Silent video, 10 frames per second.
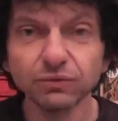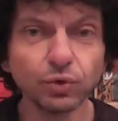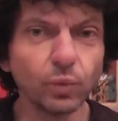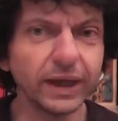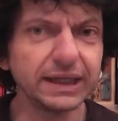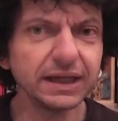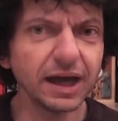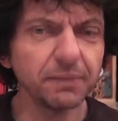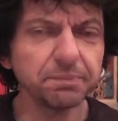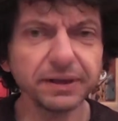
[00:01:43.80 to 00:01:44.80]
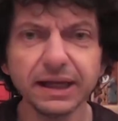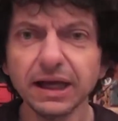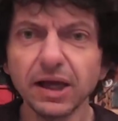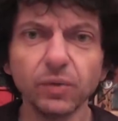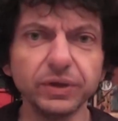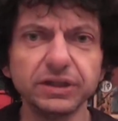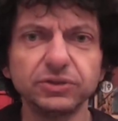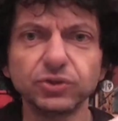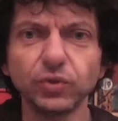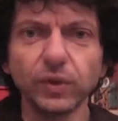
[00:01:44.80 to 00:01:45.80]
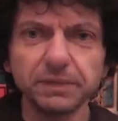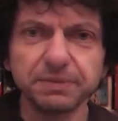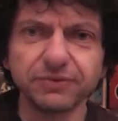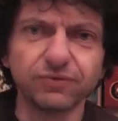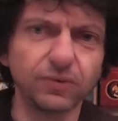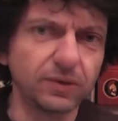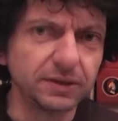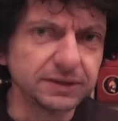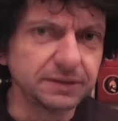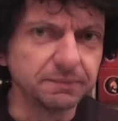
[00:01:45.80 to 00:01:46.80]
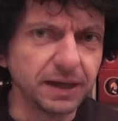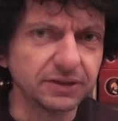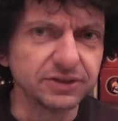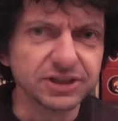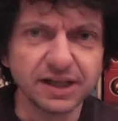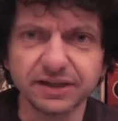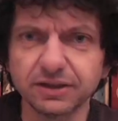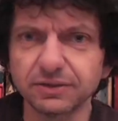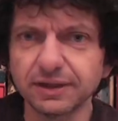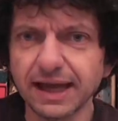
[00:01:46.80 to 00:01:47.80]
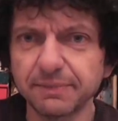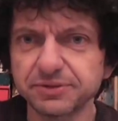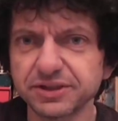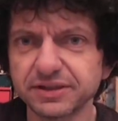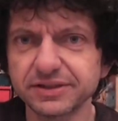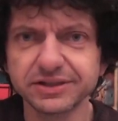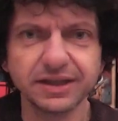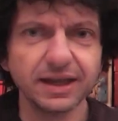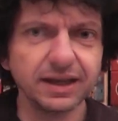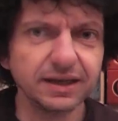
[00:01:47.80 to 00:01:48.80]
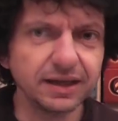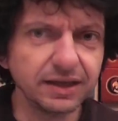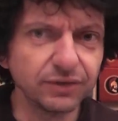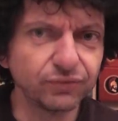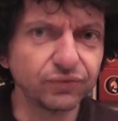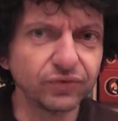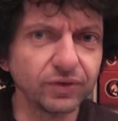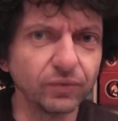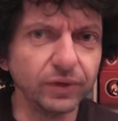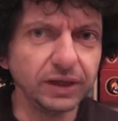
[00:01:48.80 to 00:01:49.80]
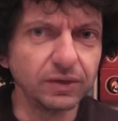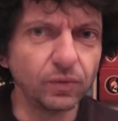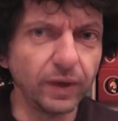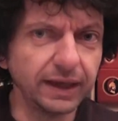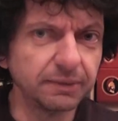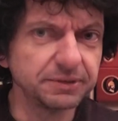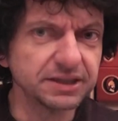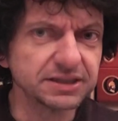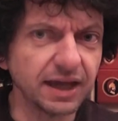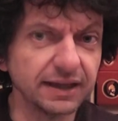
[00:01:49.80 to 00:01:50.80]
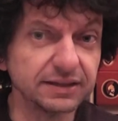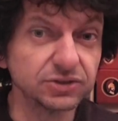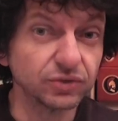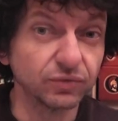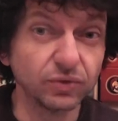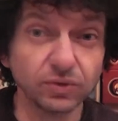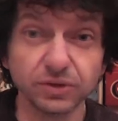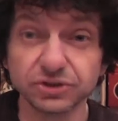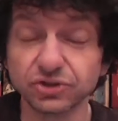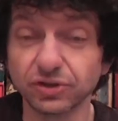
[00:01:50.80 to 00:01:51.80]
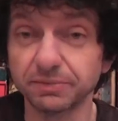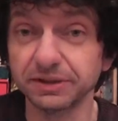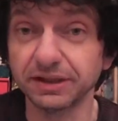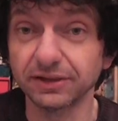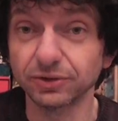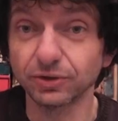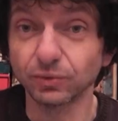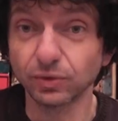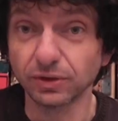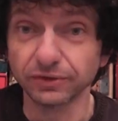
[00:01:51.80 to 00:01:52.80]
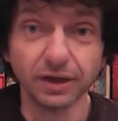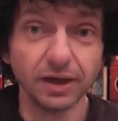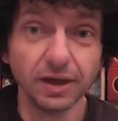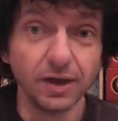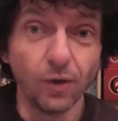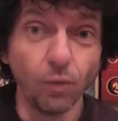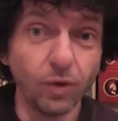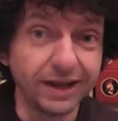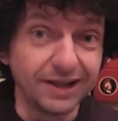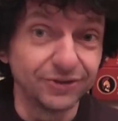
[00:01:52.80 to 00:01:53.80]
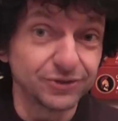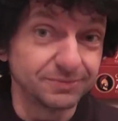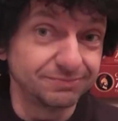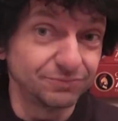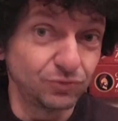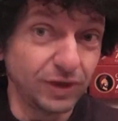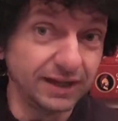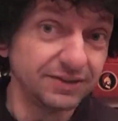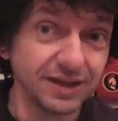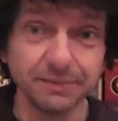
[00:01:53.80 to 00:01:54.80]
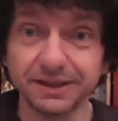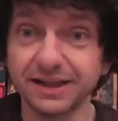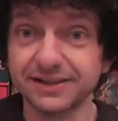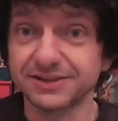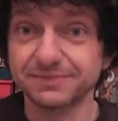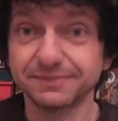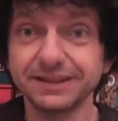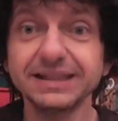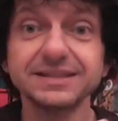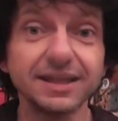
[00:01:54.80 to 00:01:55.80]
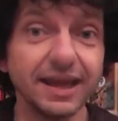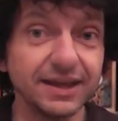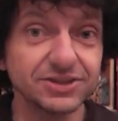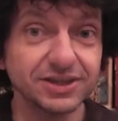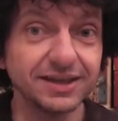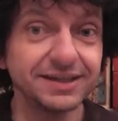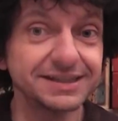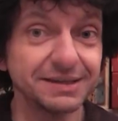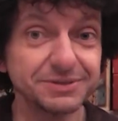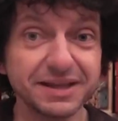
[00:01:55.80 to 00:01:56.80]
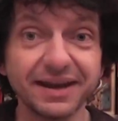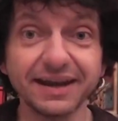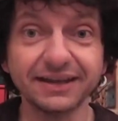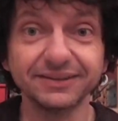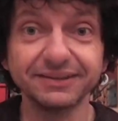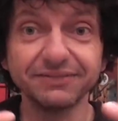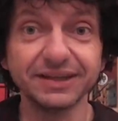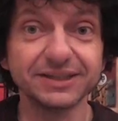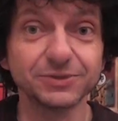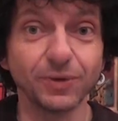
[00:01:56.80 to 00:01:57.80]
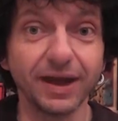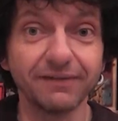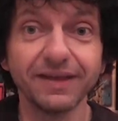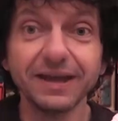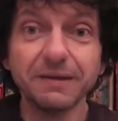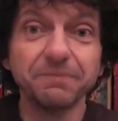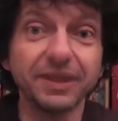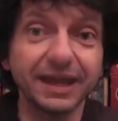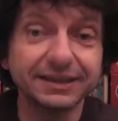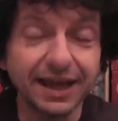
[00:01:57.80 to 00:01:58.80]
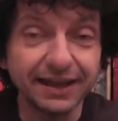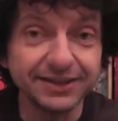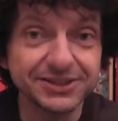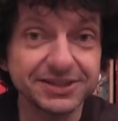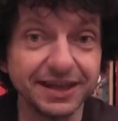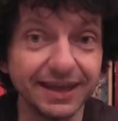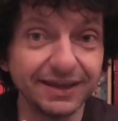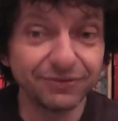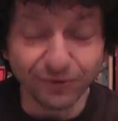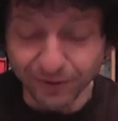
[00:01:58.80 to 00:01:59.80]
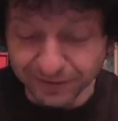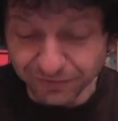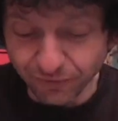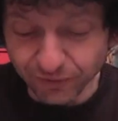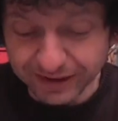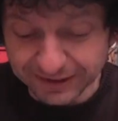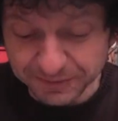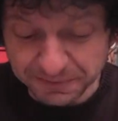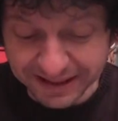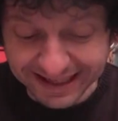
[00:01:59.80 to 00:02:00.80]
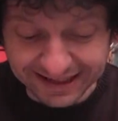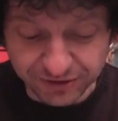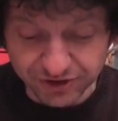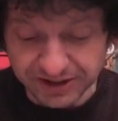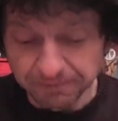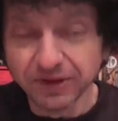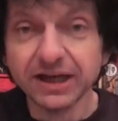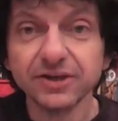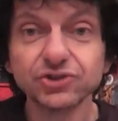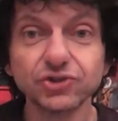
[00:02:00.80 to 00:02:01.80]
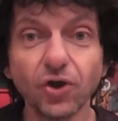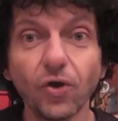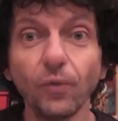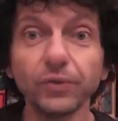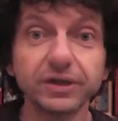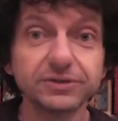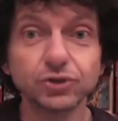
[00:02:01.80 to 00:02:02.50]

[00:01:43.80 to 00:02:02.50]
from waking up. We need to do it before the body of the scientist collapses, and if uh, we don't wake up the scientists, of course, it's going to be the end of the world. What else? right? I mean, that's these days, it seems that a narrative needs to have that kind of stake for, for it to be interesting. So we are